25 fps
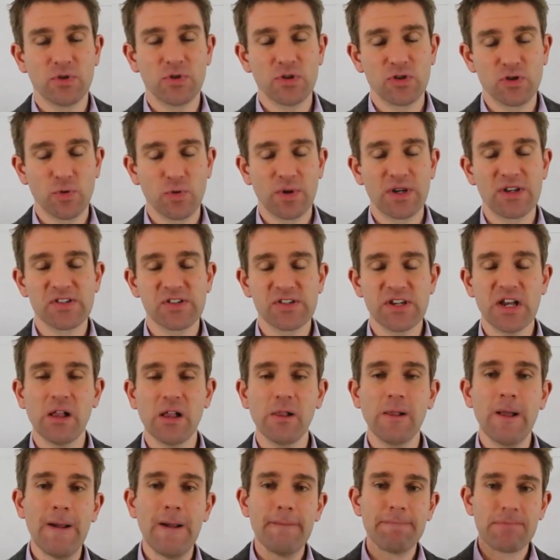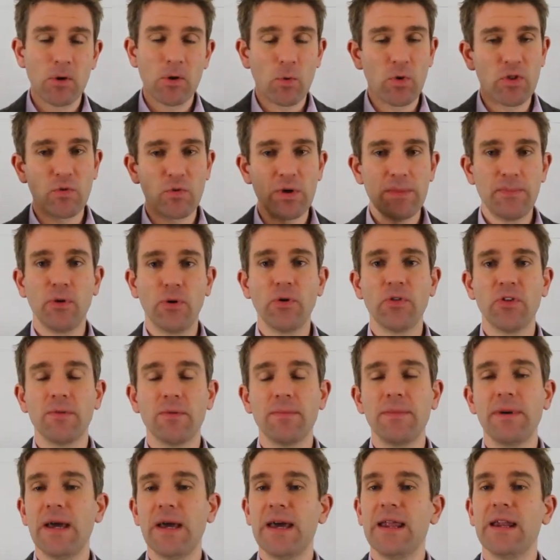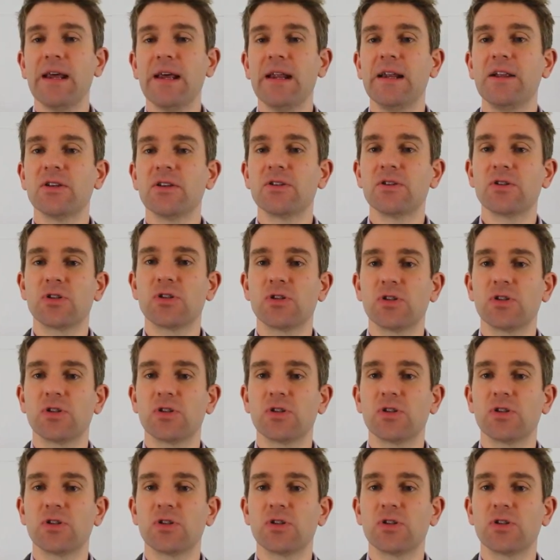to Excel, whether we put them in, in, a,